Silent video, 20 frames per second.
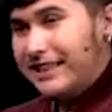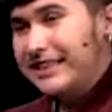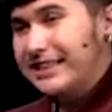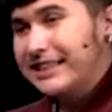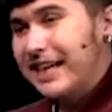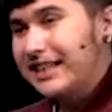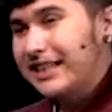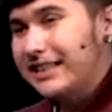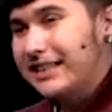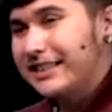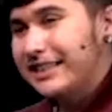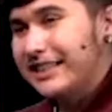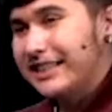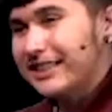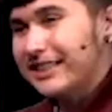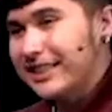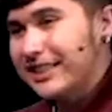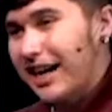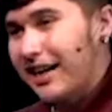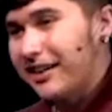a tendency to
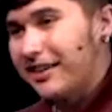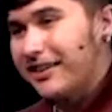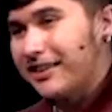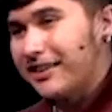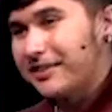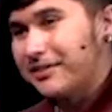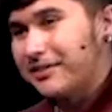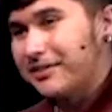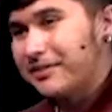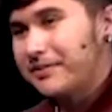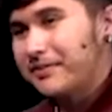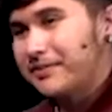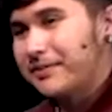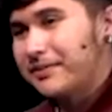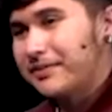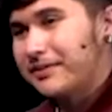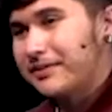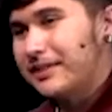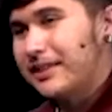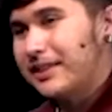shatter.
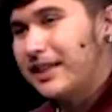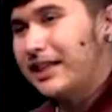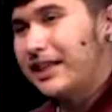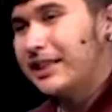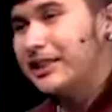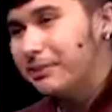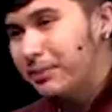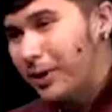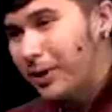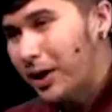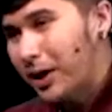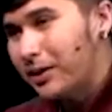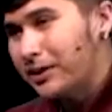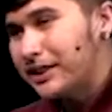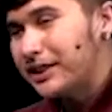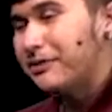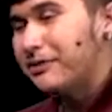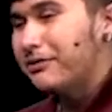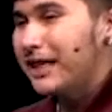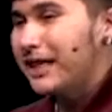It is prone
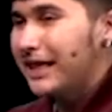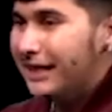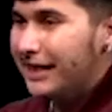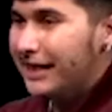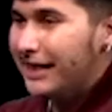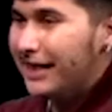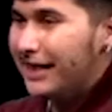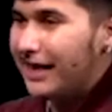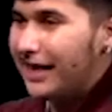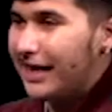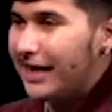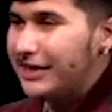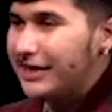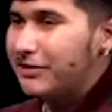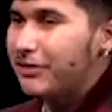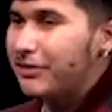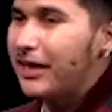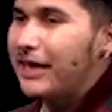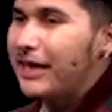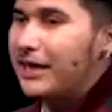to weakening and to
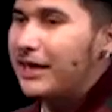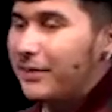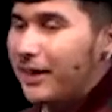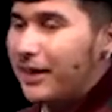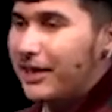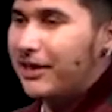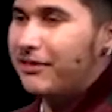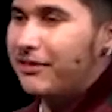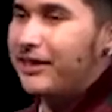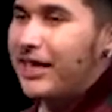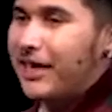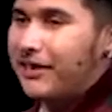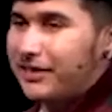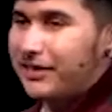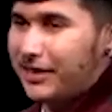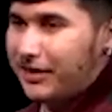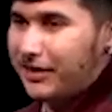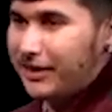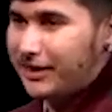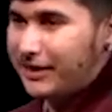running amok without
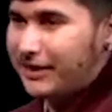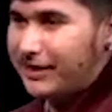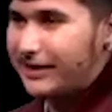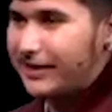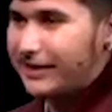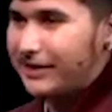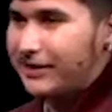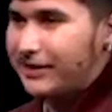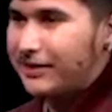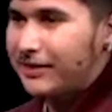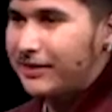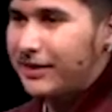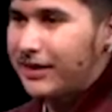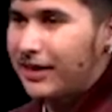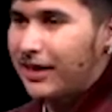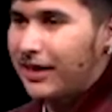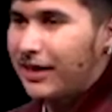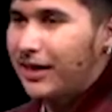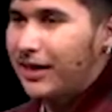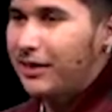notice.
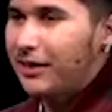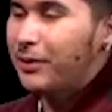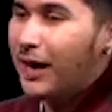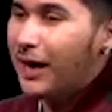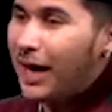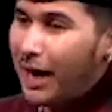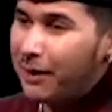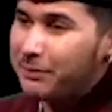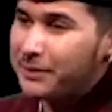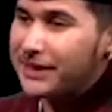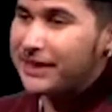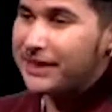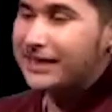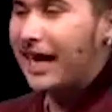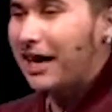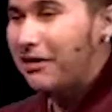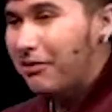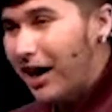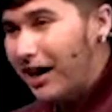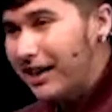Perhaps,
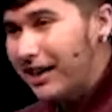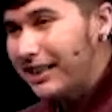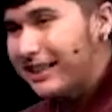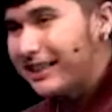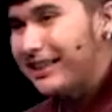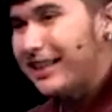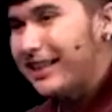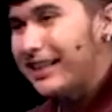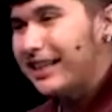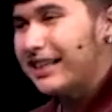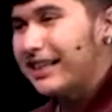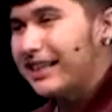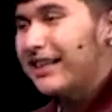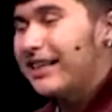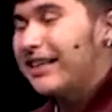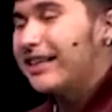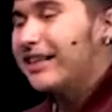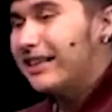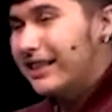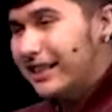ironically,
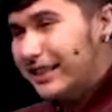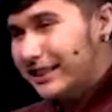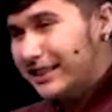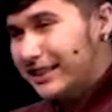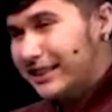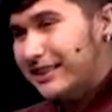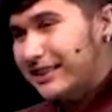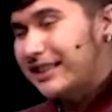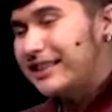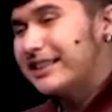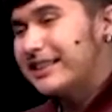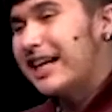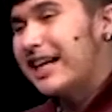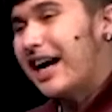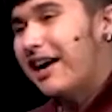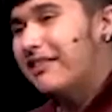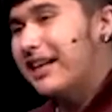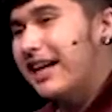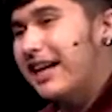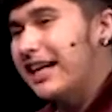this is
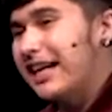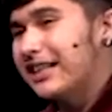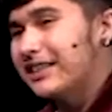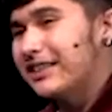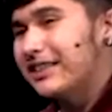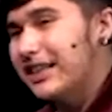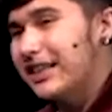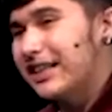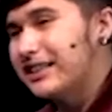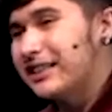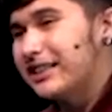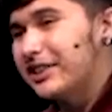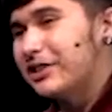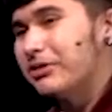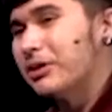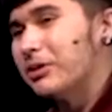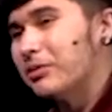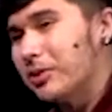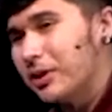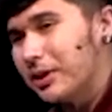how it anchors us
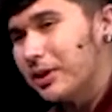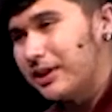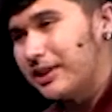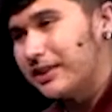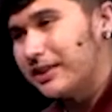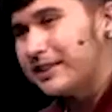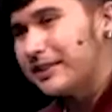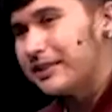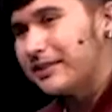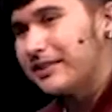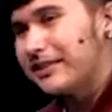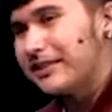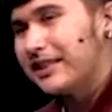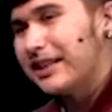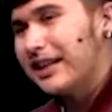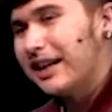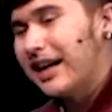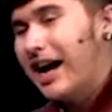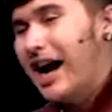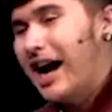to a world,
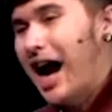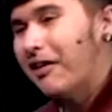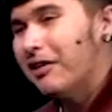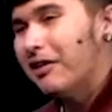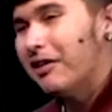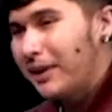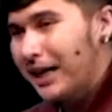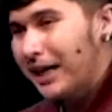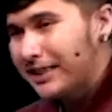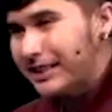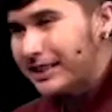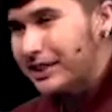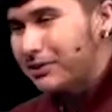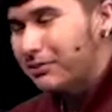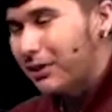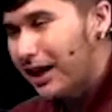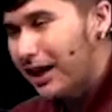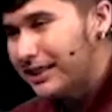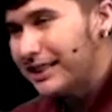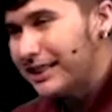how it makes us
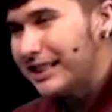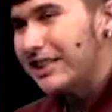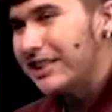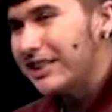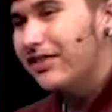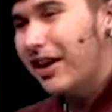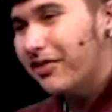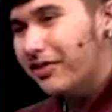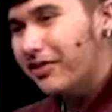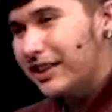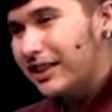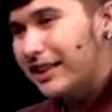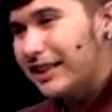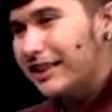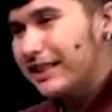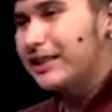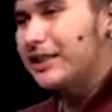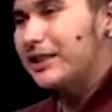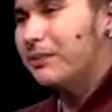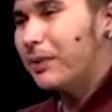want to give
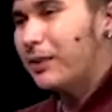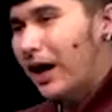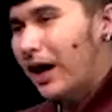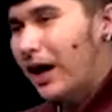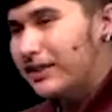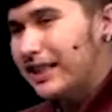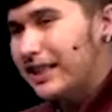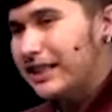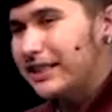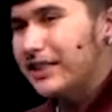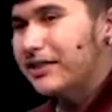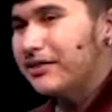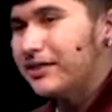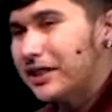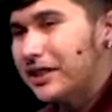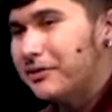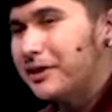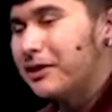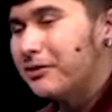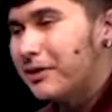everything to the project of
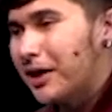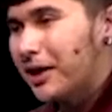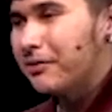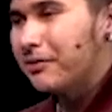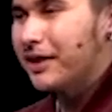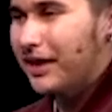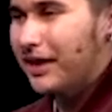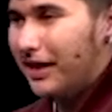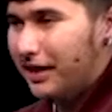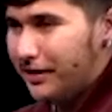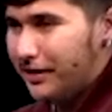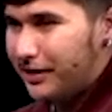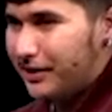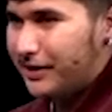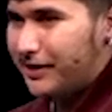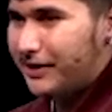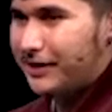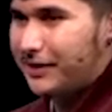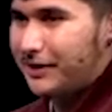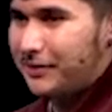living well with
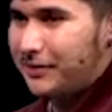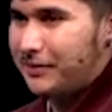others.